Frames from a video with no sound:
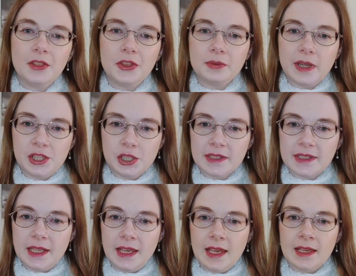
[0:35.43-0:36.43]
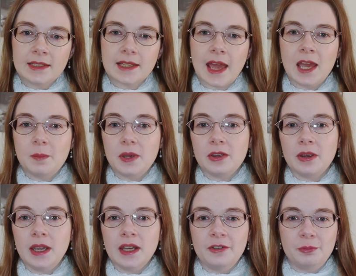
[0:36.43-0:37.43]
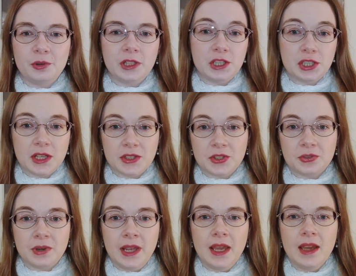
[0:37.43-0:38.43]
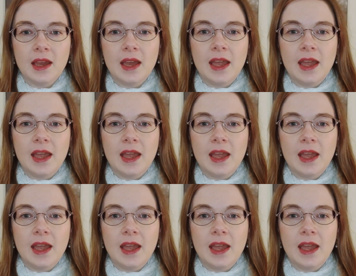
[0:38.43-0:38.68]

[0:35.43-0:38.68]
The Regency is a period of British history